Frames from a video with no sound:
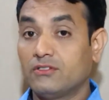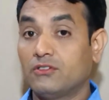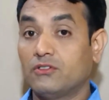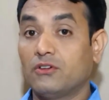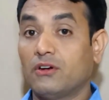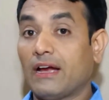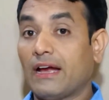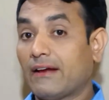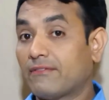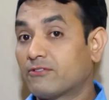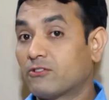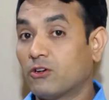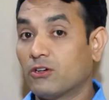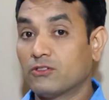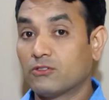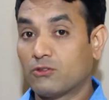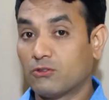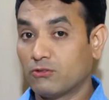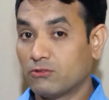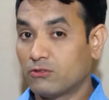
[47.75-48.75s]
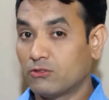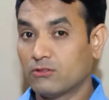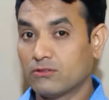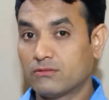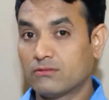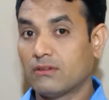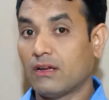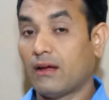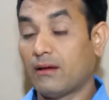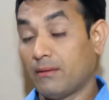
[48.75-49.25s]
you have gone through
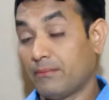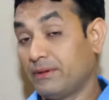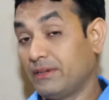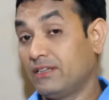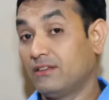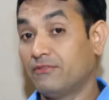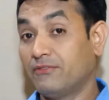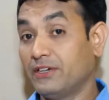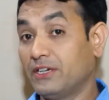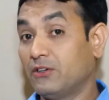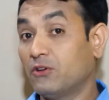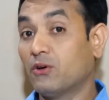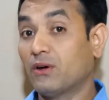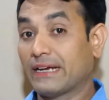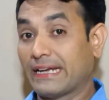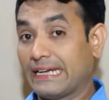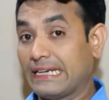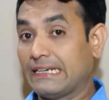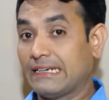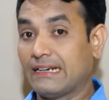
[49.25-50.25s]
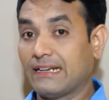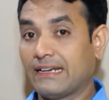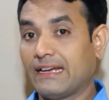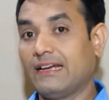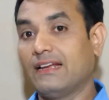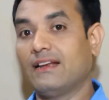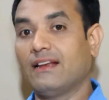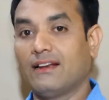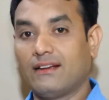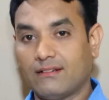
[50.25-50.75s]
those the video again and
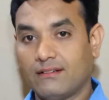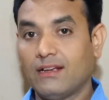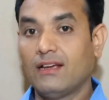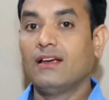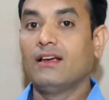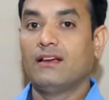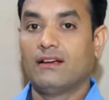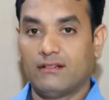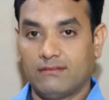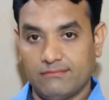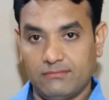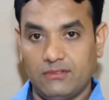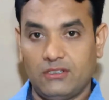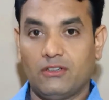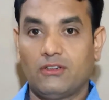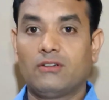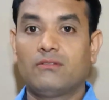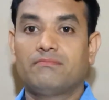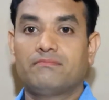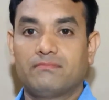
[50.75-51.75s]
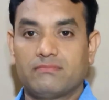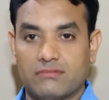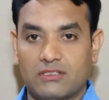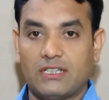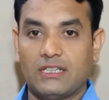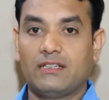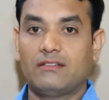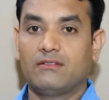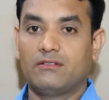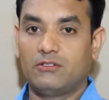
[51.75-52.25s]
again, and
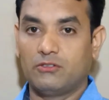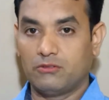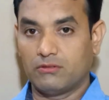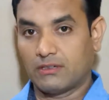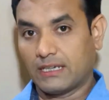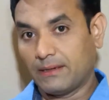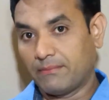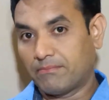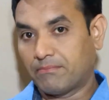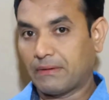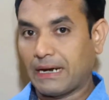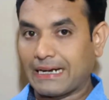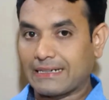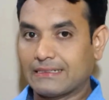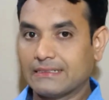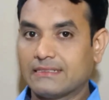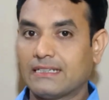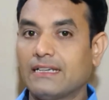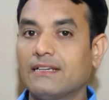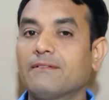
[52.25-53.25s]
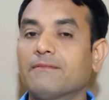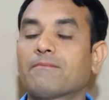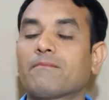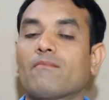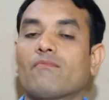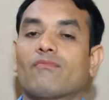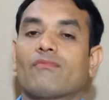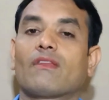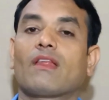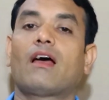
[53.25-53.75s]
you keep practicing,
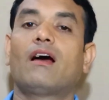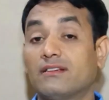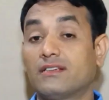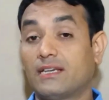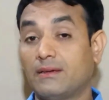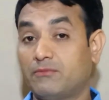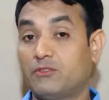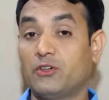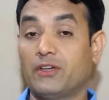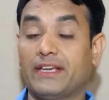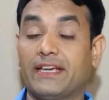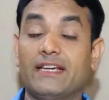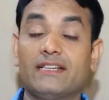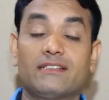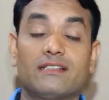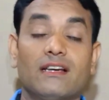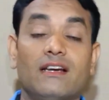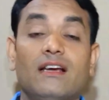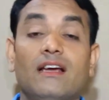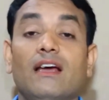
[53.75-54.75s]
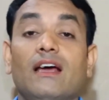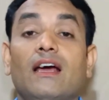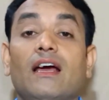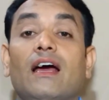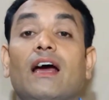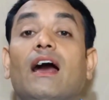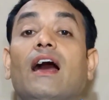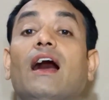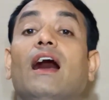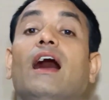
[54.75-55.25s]
keep doing it.
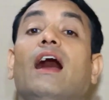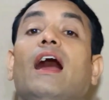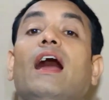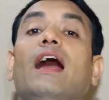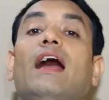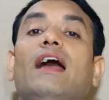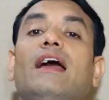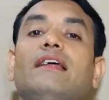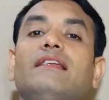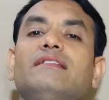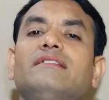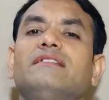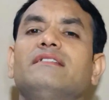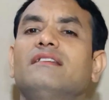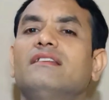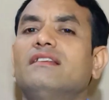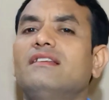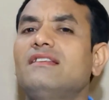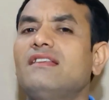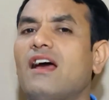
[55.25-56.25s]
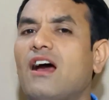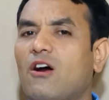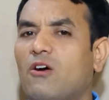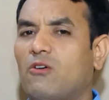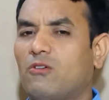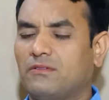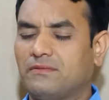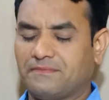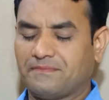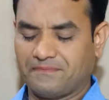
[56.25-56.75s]
And
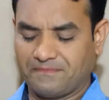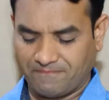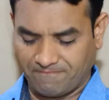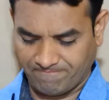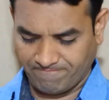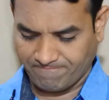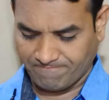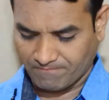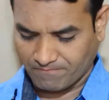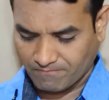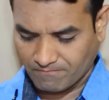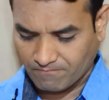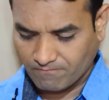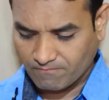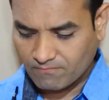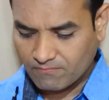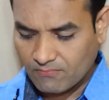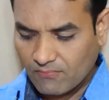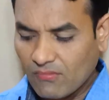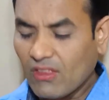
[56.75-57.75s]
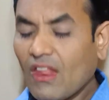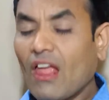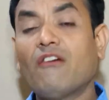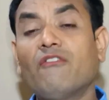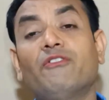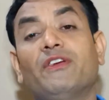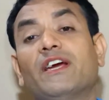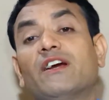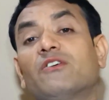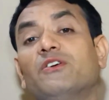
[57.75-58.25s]
now
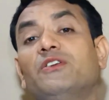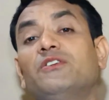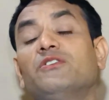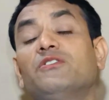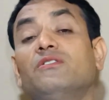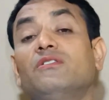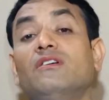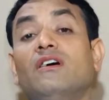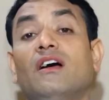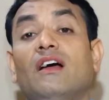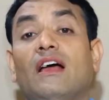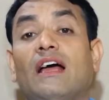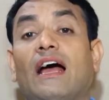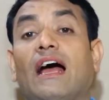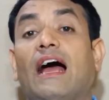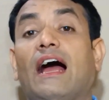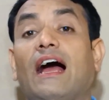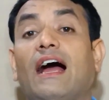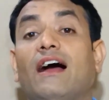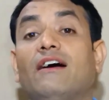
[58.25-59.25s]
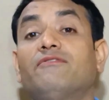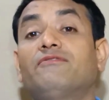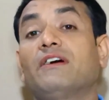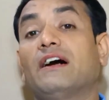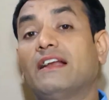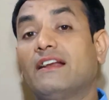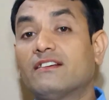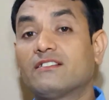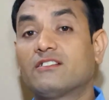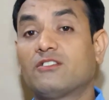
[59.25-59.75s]
we are going to have
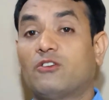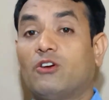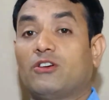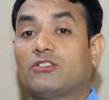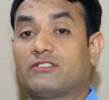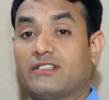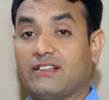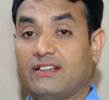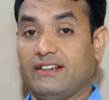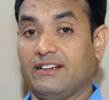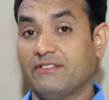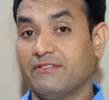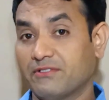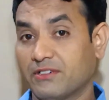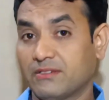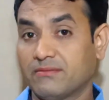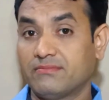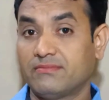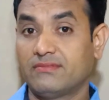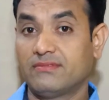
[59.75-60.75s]
another auxiliary verb,